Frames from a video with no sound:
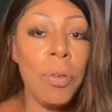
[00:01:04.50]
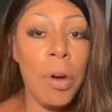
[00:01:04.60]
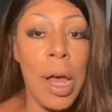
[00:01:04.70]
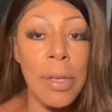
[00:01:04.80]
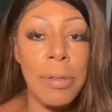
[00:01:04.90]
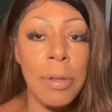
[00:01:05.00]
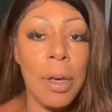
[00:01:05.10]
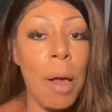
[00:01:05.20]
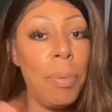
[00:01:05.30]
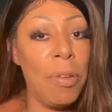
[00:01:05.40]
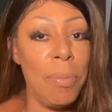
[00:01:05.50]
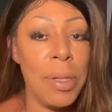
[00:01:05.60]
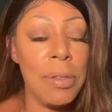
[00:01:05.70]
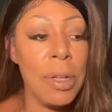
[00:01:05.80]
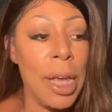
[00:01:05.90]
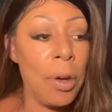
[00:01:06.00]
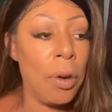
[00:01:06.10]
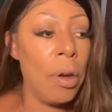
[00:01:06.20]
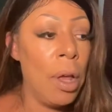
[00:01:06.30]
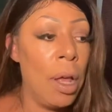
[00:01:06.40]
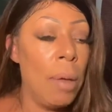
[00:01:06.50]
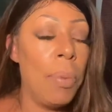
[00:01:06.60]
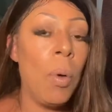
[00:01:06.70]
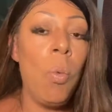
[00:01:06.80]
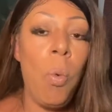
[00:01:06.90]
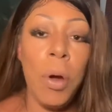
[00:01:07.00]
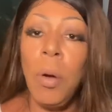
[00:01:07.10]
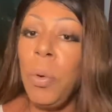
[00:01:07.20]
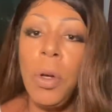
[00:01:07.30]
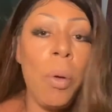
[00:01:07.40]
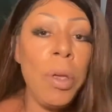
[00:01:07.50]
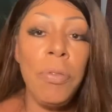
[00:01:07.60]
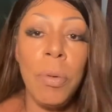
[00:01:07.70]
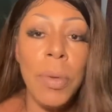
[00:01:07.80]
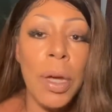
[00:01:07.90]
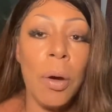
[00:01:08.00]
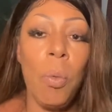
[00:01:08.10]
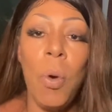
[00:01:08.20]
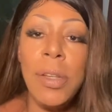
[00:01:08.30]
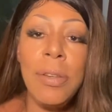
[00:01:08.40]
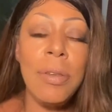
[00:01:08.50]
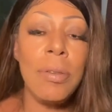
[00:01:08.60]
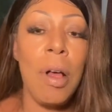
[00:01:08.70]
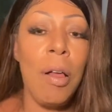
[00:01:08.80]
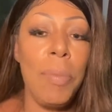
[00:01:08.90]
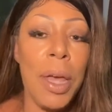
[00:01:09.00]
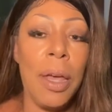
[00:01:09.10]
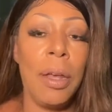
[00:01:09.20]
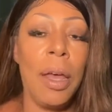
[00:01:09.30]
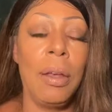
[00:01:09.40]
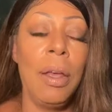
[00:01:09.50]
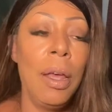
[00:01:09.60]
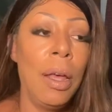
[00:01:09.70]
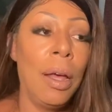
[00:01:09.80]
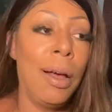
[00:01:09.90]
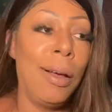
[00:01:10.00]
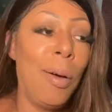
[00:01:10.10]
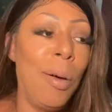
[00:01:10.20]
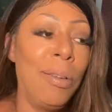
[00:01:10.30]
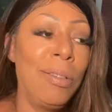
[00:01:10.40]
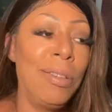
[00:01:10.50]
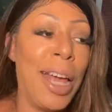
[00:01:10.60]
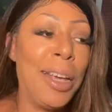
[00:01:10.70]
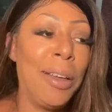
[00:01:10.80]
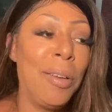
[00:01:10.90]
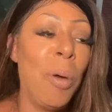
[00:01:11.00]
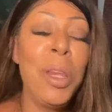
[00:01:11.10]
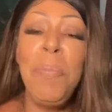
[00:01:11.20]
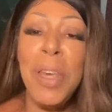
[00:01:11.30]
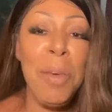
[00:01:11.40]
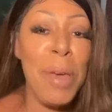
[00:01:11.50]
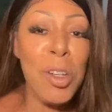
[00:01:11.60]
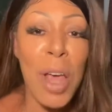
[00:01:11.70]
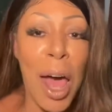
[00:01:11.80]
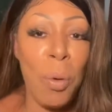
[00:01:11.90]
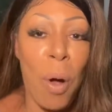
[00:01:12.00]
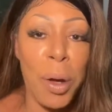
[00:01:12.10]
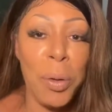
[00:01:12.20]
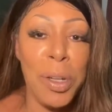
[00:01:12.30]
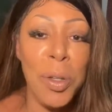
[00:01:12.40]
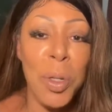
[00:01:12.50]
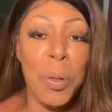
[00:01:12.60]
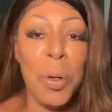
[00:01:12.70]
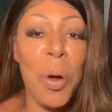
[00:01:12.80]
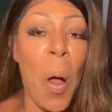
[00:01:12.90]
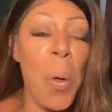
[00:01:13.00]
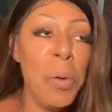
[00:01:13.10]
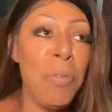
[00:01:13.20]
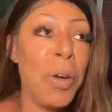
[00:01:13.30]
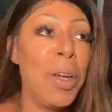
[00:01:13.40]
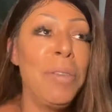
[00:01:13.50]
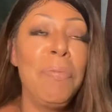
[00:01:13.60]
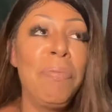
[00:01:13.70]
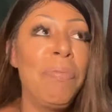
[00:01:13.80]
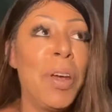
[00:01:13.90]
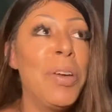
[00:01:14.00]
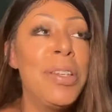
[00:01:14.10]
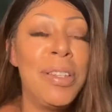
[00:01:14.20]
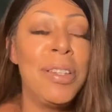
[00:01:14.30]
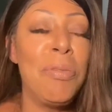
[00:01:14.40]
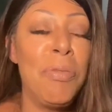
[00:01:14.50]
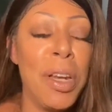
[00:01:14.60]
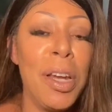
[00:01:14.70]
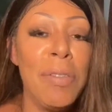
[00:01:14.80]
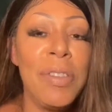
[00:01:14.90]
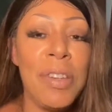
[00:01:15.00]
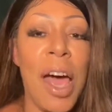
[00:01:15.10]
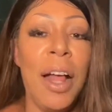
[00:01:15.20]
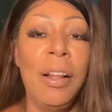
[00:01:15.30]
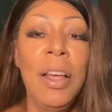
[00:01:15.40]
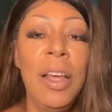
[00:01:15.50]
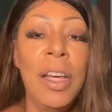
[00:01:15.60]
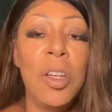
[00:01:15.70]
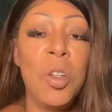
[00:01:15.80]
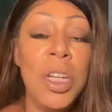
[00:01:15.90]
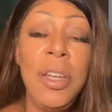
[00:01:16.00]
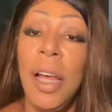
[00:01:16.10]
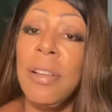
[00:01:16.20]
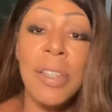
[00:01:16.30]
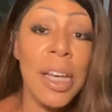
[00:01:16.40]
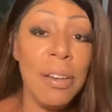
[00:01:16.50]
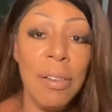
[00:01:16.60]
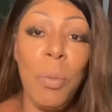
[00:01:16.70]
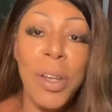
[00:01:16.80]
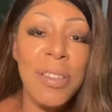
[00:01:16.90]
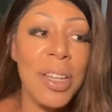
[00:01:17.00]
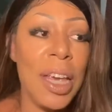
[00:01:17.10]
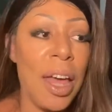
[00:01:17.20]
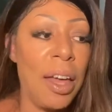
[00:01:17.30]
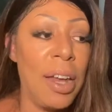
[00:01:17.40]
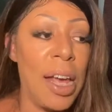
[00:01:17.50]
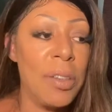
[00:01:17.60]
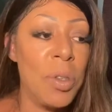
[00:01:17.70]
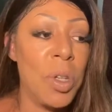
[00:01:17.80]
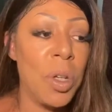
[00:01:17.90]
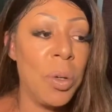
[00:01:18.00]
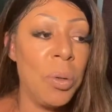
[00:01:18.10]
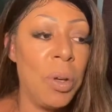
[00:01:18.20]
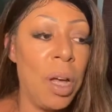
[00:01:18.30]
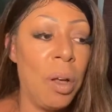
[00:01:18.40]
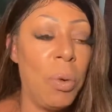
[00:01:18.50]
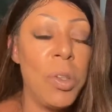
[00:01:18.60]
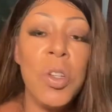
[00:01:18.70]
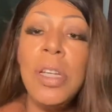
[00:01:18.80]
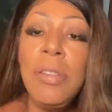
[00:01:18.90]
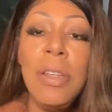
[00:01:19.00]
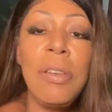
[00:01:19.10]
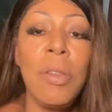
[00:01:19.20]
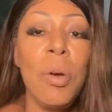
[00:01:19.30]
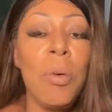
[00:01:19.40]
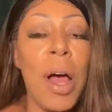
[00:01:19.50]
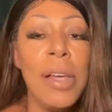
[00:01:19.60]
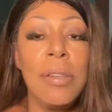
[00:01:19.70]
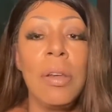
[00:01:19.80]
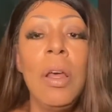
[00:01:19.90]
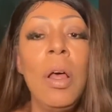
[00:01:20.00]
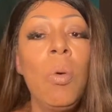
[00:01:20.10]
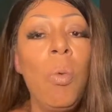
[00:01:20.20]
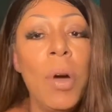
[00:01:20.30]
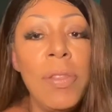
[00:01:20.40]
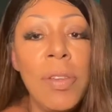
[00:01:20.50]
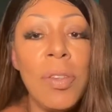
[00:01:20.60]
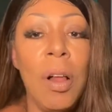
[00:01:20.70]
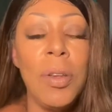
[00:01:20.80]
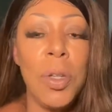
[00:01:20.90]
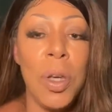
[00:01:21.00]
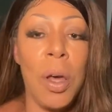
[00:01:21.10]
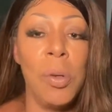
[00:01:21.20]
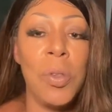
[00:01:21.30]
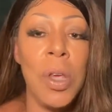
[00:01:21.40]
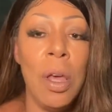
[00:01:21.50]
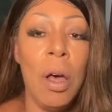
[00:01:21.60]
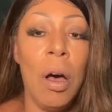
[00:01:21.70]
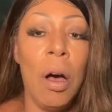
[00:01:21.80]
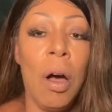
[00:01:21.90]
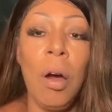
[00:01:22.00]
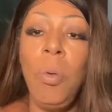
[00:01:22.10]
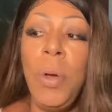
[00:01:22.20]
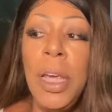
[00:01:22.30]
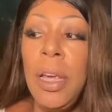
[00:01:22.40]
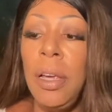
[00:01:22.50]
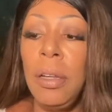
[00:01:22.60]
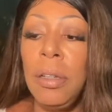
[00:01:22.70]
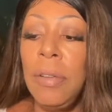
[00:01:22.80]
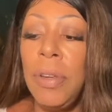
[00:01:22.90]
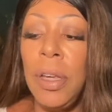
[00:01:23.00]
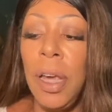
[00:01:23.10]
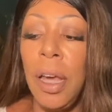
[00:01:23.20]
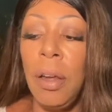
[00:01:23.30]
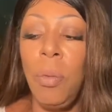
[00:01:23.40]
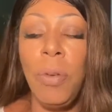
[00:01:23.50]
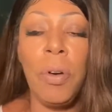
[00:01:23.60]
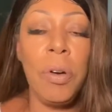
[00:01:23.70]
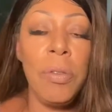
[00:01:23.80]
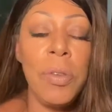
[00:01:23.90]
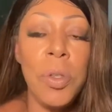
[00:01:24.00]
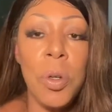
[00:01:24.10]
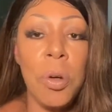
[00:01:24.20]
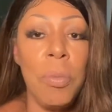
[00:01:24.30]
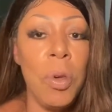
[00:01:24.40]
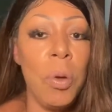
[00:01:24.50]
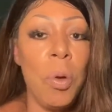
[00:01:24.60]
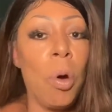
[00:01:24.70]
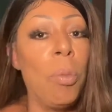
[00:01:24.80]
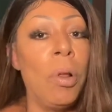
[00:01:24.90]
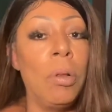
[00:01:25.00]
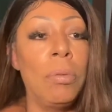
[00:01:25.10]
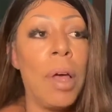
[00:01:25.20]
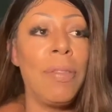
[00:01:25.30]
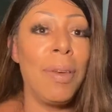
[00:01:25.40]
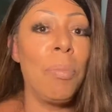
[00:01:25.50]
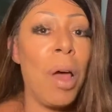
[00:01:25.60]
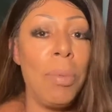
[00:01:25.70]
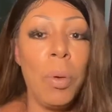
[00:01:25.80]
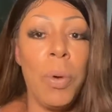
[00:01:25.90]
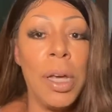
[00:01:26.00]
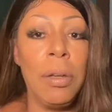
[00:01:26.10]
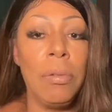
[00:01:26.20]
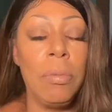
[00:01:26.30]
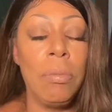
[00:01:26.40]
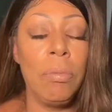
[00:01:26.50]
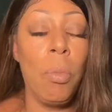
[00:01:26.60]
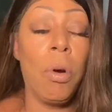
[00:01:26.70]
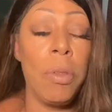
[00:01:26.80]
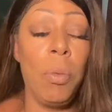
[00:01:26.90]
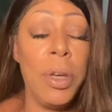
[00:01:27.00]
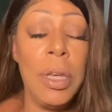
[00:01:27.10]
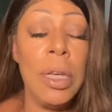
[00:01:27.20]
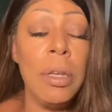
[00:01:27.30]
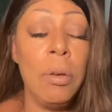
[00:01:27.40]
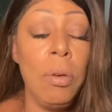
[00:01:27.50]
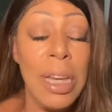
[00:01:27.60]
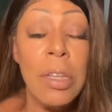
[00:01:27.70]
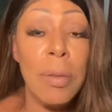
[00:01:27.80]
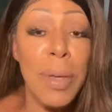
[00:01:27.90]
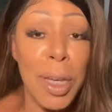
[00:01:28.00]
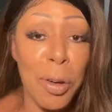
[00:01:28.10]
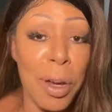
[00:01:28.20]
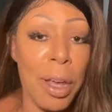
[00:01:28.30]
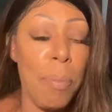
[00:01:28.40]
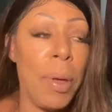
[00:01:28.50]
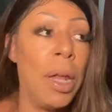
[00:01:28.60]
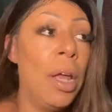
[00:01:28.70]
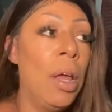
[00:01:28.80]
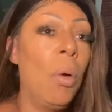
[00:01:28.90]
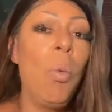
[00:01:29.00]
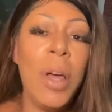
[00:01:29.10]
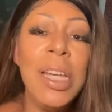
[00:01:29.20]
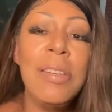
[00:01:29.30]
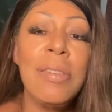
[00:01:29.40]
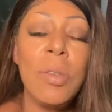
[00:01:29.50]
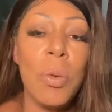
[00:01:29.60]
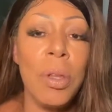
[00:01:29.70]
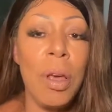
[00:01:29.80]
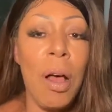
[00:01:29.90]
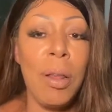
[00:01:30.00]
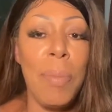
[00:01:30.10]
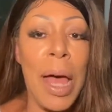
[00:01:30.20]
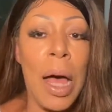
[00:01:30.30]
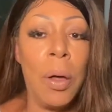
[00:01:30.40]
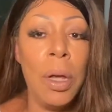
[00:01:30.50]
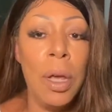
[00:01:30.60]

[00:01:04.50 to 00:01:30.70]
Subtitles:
for us a couple of months later, but where we're going from here. What does this all mean? And like only PMH Atwater can do in her own very, very definitive style, she nails it once again as to what she sees on the horizon, what this all denotes. Are we living in, we've heard this term new normal, I think probably way more than we need to be hearing it, but what is this really all about?